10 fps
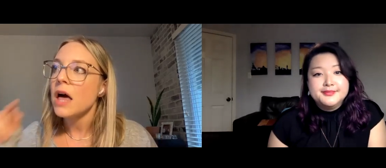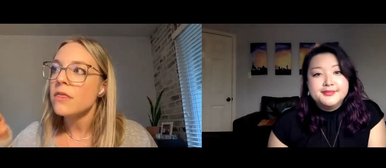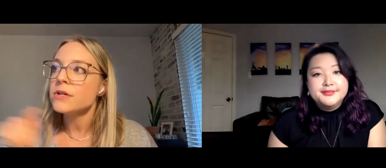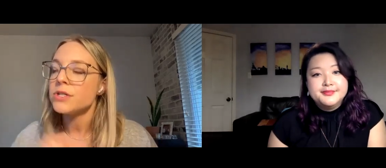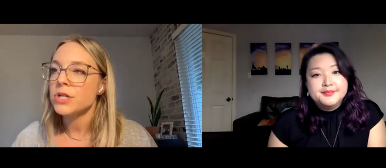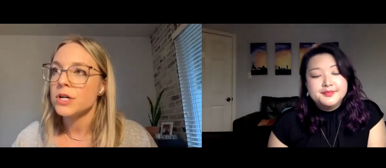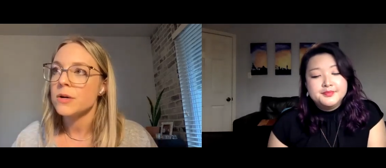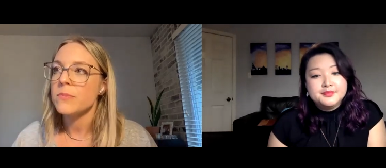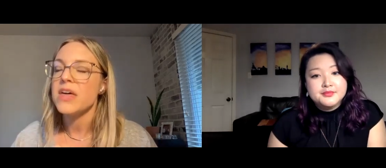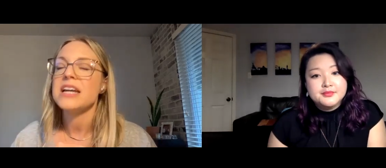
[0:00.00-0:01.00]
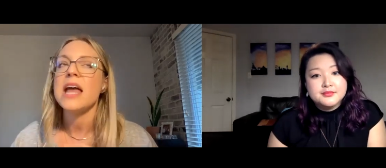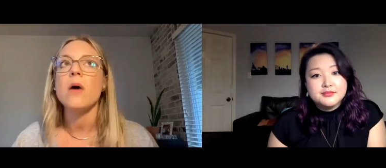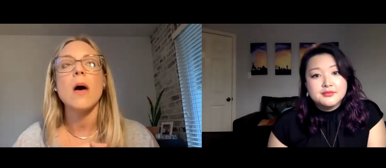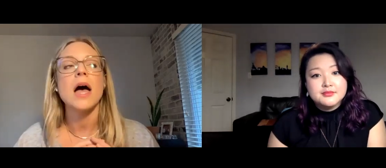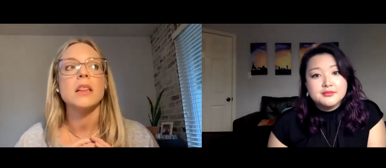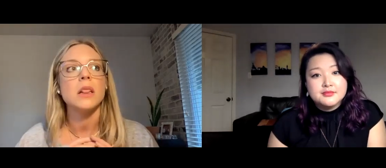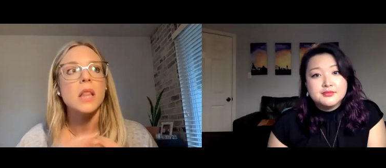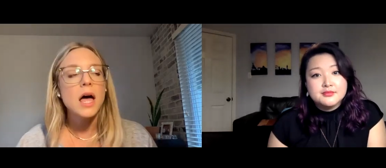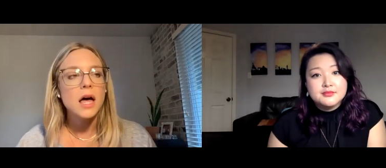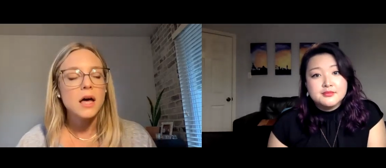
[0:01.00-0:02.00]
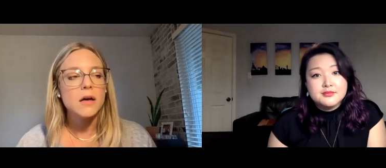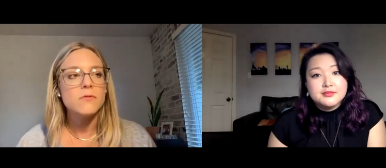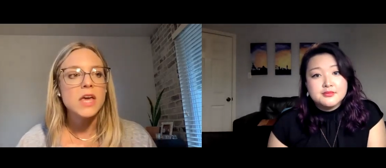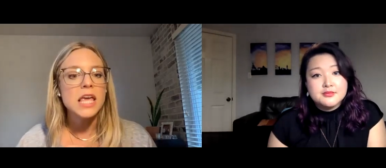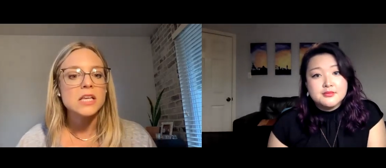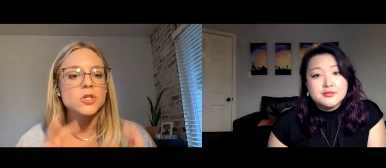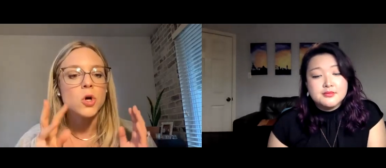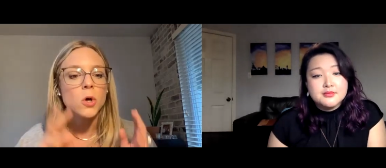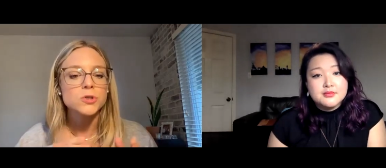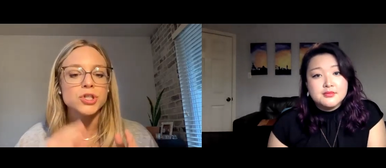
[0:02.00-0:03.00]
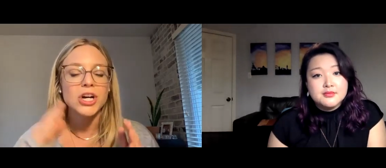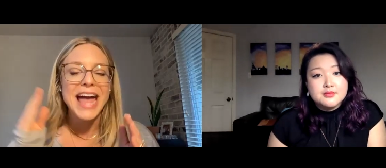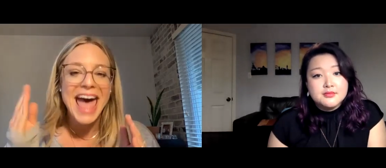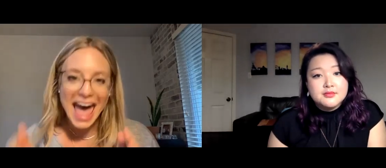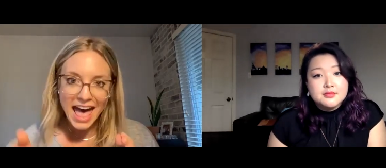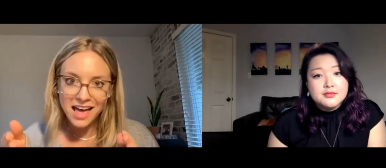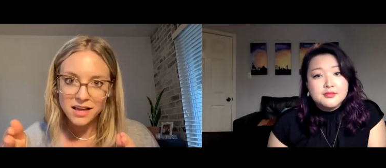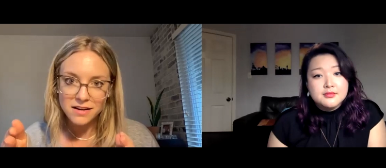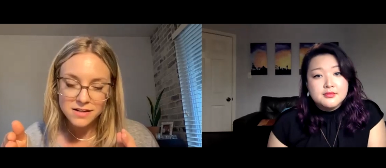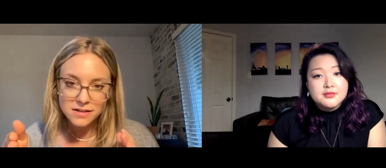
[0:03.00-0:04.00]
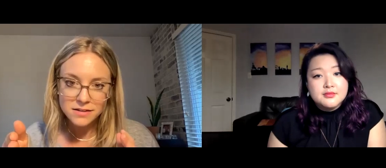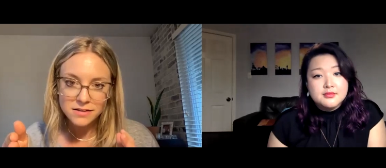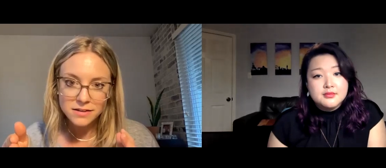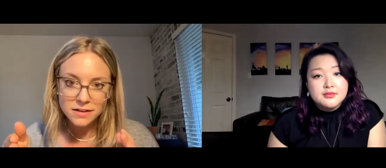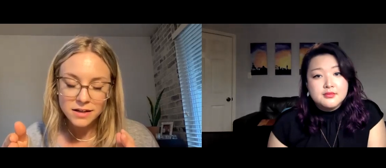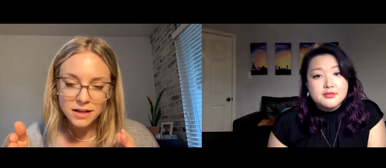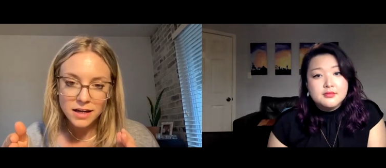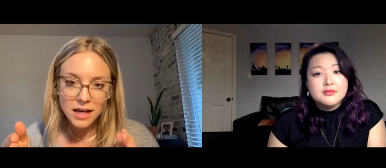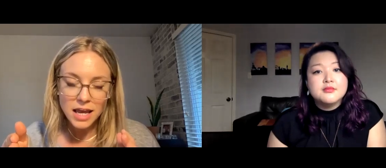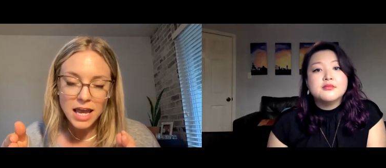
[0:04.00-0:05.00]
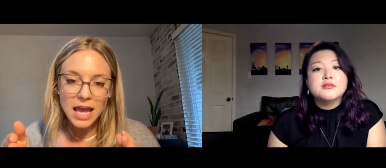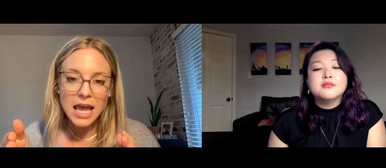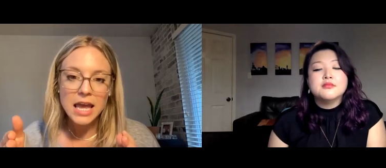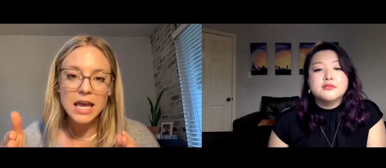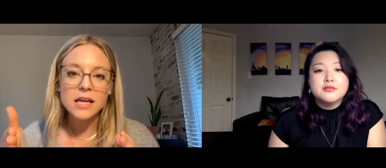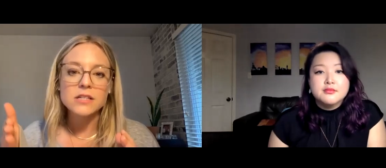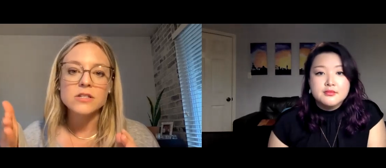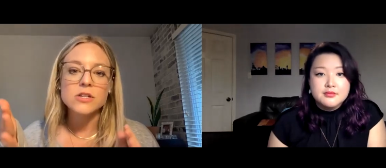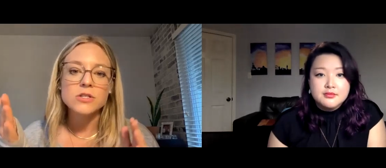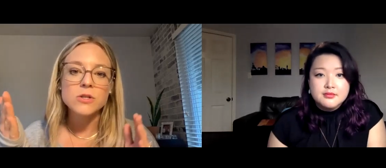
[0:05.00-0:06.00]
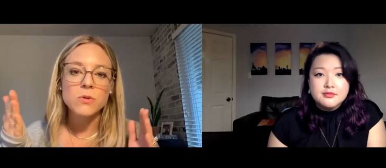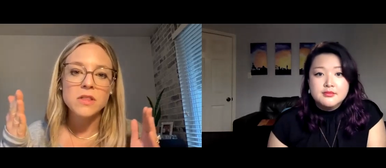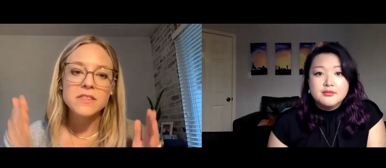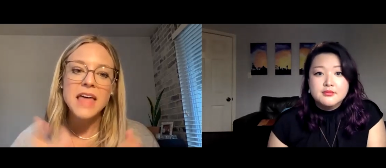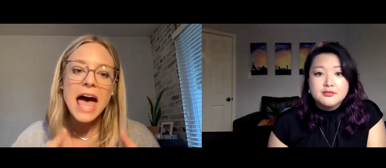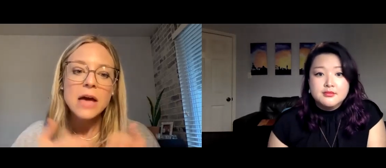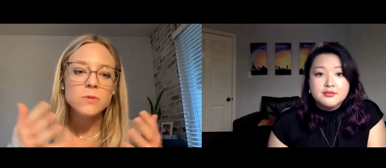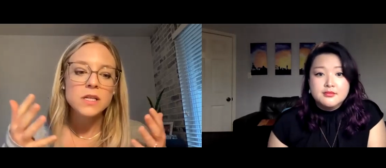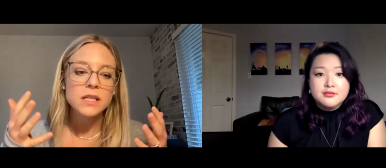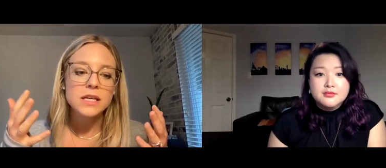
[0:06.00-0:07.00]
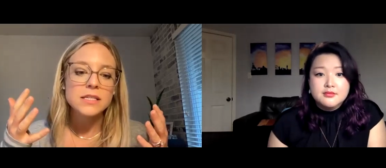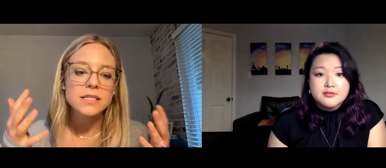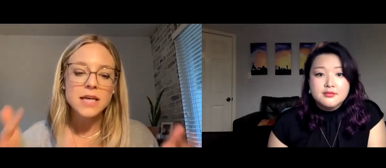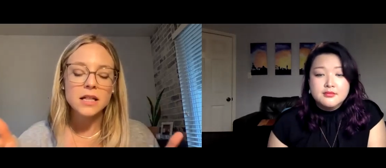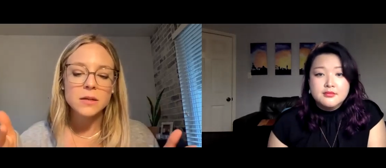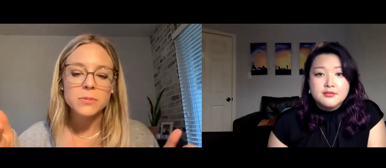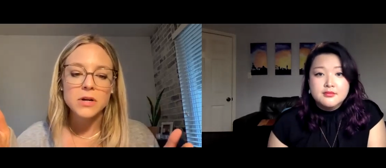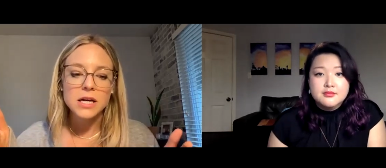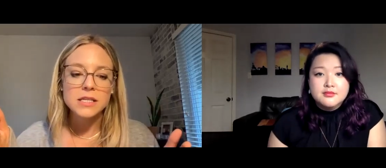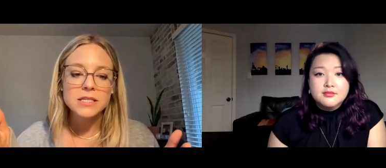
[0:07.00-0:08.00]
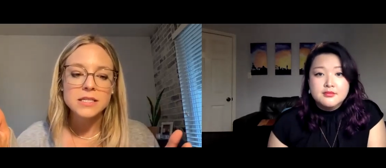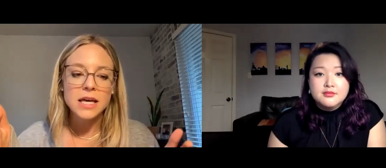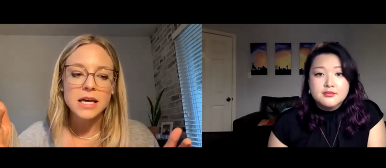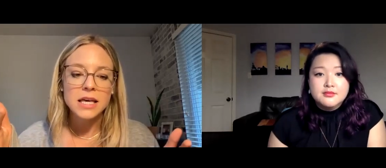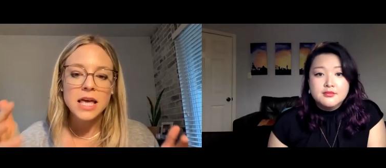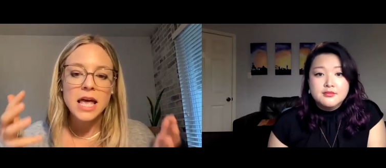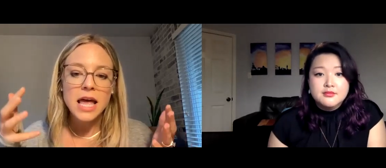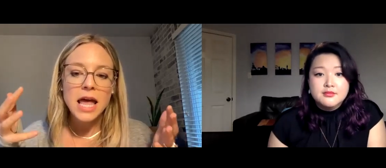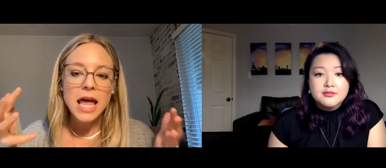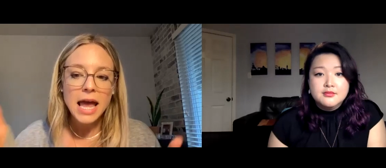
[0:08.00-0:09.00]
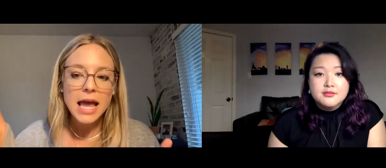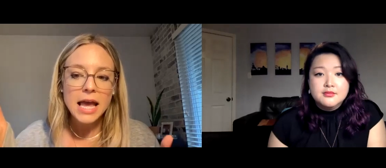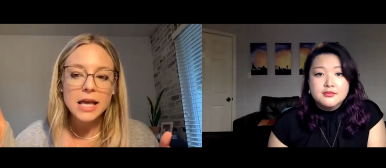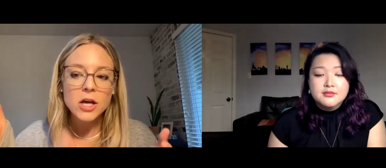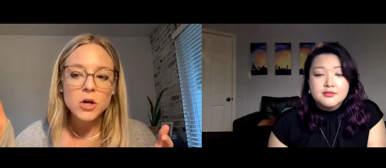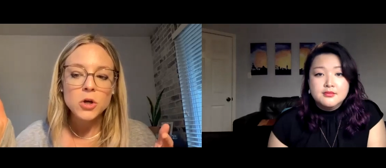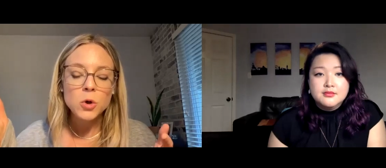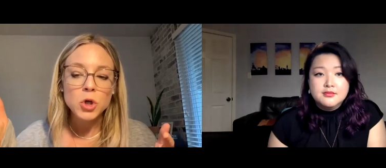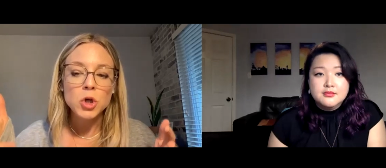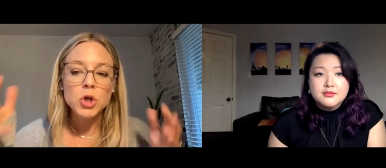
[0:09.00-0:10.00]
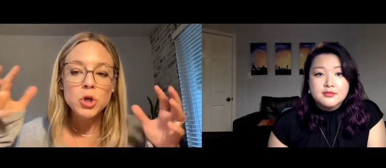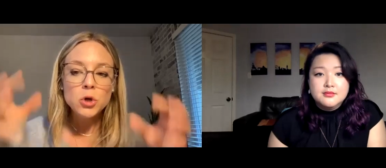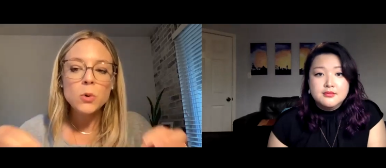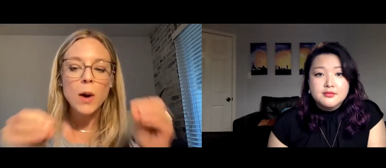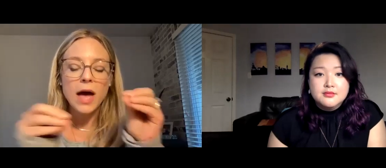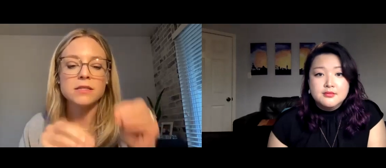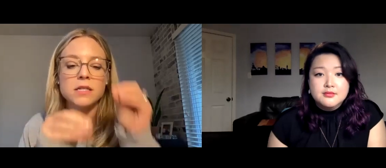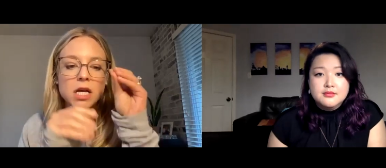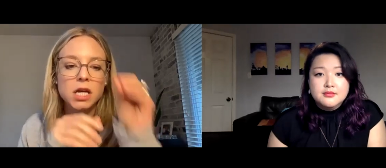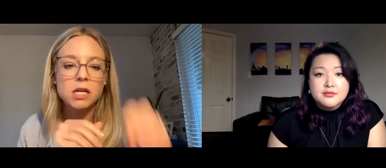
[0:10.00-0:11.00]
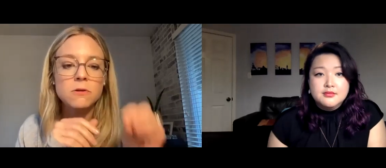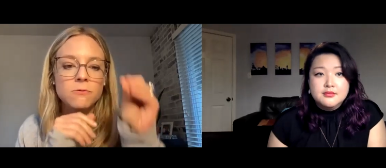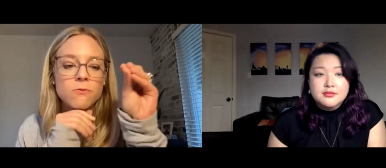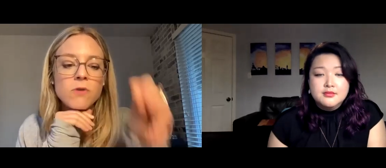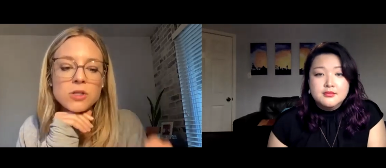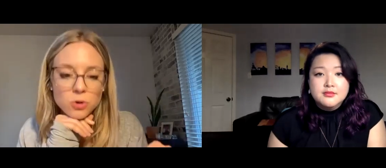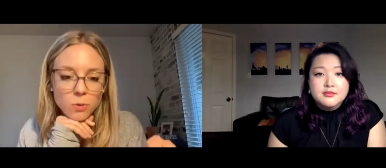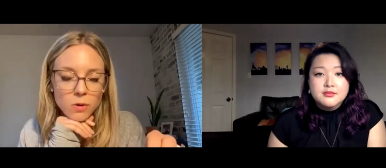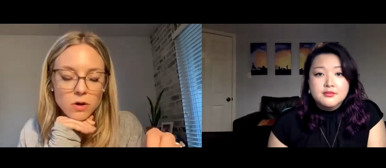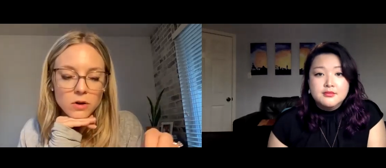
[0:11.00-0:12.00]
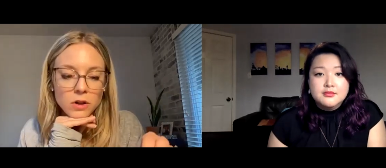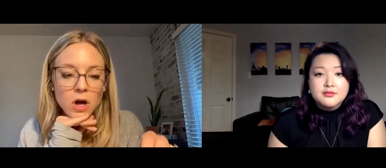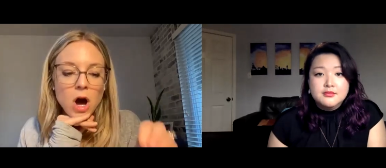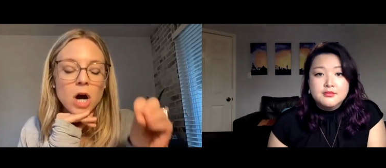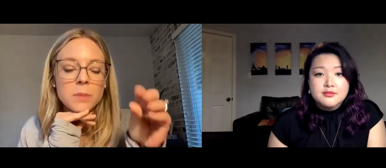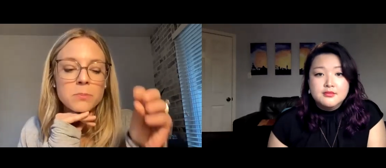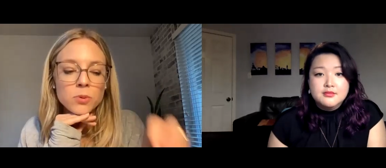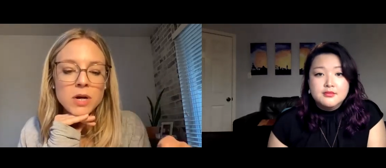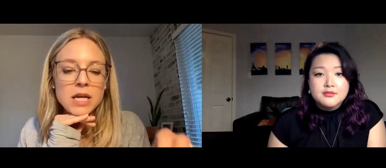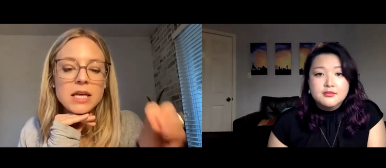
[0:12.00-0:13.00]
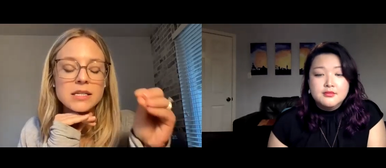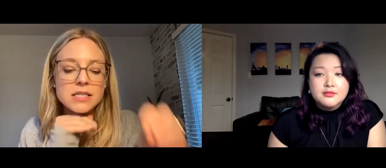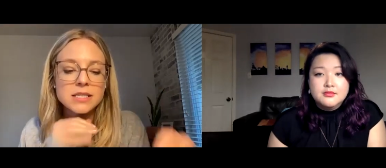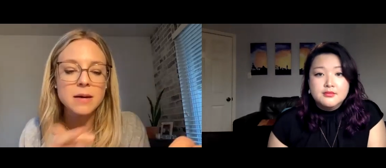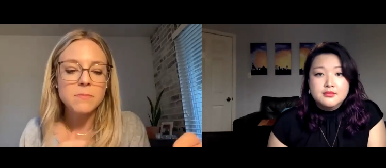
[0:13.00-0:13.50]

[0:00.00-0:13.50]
Speaker 1: the other term that now I love is culture add. Mm. And so that really celebrates like hey, you as an individual are bringing